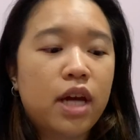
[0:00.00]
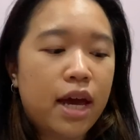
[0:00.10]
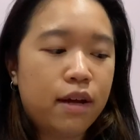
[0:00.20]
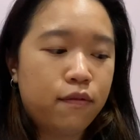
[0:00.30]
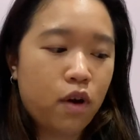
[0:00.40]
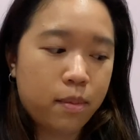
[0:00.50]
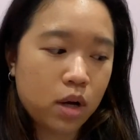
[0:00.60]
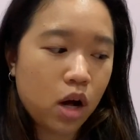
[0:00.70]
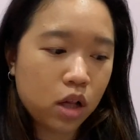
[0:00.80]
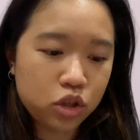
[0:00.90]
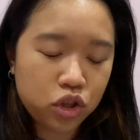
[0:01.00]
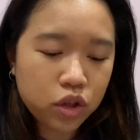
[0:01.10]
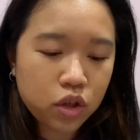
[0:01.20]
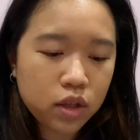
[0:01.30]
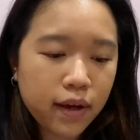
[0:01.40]
and pharmacology
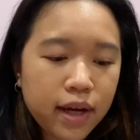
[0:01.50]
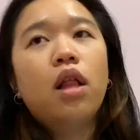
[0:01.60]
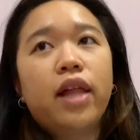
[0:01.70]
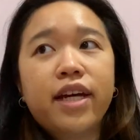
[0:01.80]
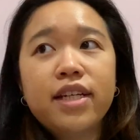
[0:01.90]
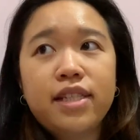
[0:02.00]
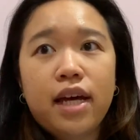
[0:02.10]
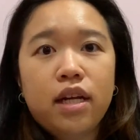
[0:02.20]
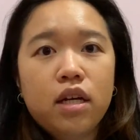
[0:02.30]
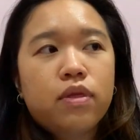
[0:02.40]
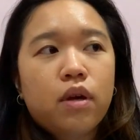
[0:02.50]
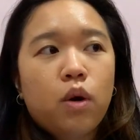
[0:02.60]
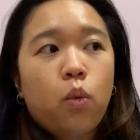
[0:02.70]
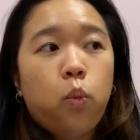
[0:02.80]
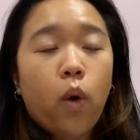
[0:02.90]
look like. Like I said,
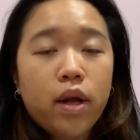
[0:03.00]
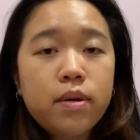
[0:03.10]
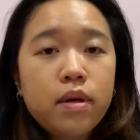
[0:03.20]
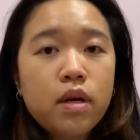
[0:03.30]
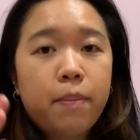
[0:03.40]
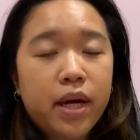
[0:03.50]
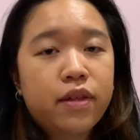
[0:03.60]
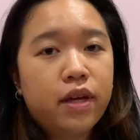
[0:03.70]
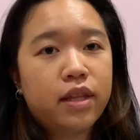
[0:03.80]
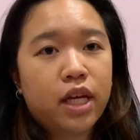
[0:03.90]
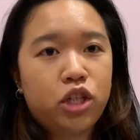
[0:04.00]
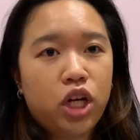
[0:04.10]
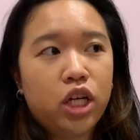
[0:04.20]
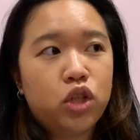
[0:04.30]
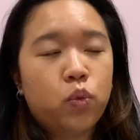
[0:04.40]
the one big thing that
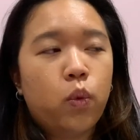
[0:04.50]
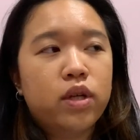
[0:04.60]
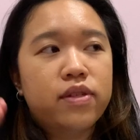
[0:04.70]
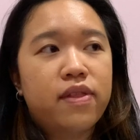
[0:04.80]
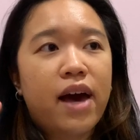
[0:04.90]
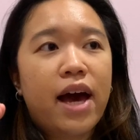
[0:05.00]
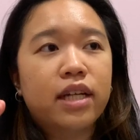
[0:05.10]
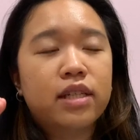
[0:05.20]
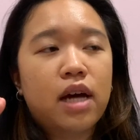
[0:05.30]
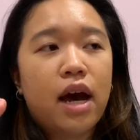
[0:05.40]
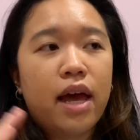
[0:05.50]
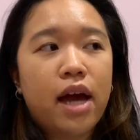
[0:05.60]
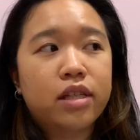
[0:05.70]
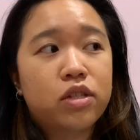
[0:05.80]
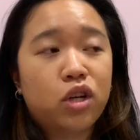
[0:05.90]
changed was that I
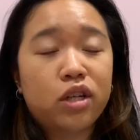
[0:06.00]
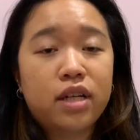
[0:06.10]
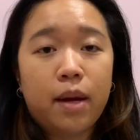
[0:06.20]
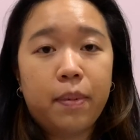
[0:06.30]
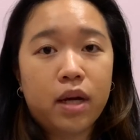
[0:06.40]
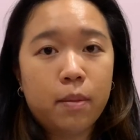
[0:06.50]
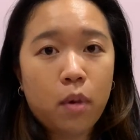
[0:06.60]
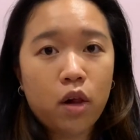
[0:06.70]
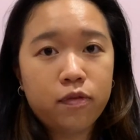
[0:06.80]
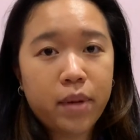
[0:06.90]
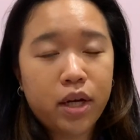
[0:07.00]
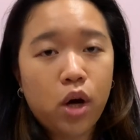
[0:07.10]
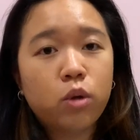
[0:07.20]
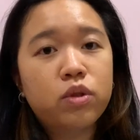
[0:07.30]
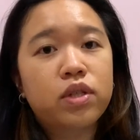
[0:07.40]
had to start typing up all of my
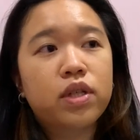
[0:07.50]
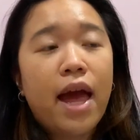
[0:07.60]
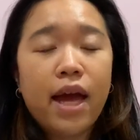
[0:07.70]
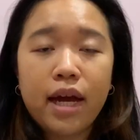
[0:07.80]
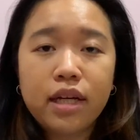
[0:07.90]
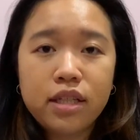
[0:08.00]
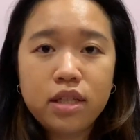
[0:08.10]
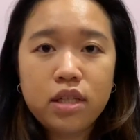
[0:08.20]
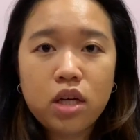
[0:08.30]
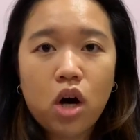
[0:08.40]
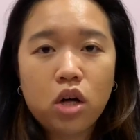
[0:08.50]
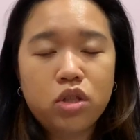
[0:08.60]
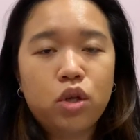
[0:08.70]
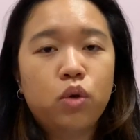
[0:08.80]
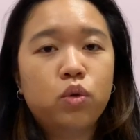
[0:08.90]
notes and
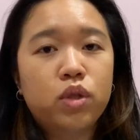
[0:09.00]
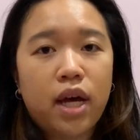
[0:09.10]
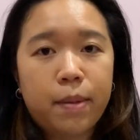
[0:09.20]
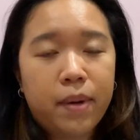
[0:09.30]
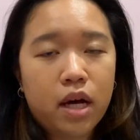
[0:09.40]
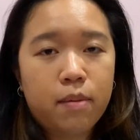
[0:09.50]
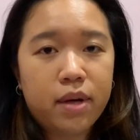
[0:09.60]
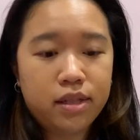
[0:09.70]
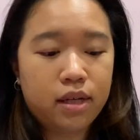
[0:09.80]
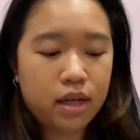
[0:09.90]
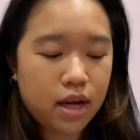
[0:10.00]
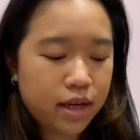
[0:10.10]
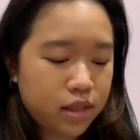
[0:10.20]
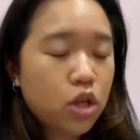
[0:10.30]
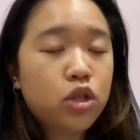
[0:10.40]
also typing up my study
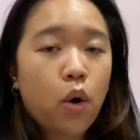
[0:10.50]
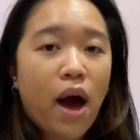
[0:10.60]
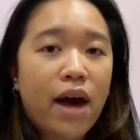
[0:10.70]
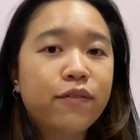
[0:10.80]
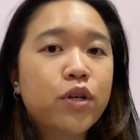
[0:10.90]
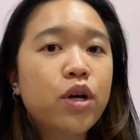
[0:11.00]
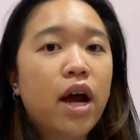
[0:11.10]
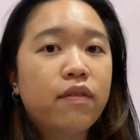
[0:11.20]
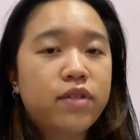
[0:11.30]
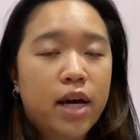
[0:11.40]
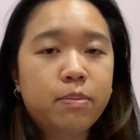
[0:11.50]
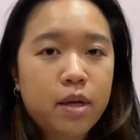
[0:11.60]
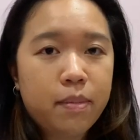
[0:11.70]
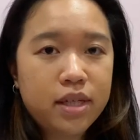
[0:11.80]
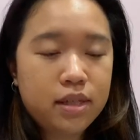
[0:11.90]
guides. So after I've typed
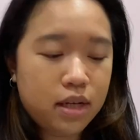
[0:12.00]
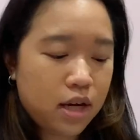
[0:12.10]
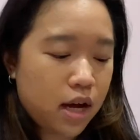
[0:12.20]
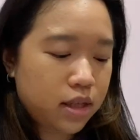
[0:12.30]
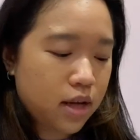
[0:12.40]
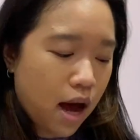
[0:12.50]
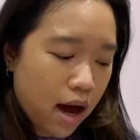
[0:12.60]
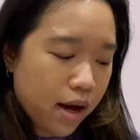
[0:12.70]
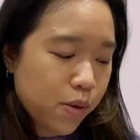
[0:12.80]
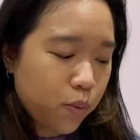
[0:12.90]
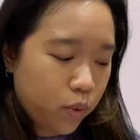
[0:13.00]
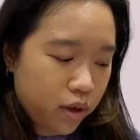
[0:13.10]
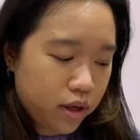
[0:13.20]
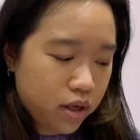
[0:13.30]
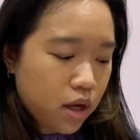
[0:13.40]
up my study guides, I
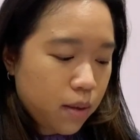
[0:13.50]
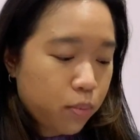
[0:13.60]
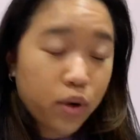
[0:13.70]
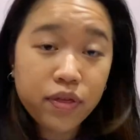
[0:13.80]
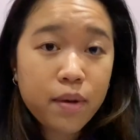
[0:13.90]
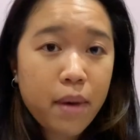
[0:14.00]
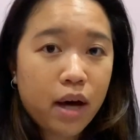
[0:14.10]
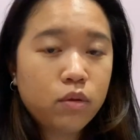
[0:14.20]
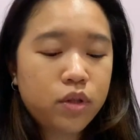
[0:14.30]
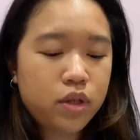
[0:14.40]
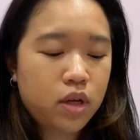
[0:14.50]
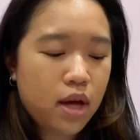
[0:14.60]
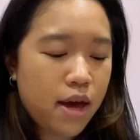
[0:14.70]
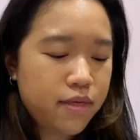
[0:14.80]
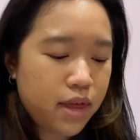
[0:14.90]
would print them out
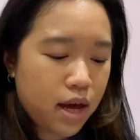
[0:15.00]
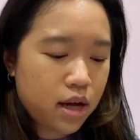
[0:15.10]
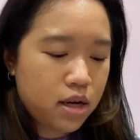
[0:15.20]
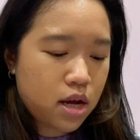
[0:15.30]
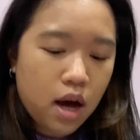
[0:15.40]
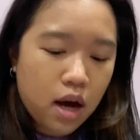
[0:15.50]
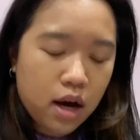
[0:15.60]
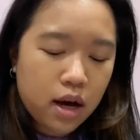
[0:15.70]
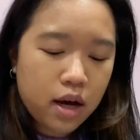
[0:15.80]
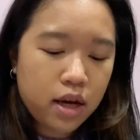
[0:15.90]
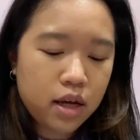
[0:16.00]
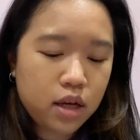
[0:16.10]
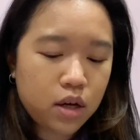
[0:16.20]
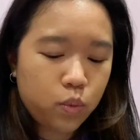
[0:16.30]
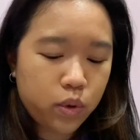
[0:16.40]
and then
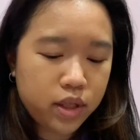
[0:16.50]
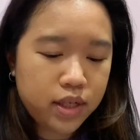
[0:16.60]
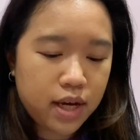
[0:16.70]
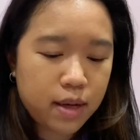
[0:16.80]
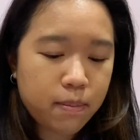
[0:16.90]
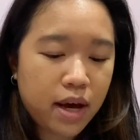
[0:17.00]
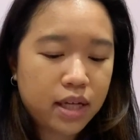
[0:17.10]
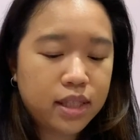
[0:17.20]
I would take my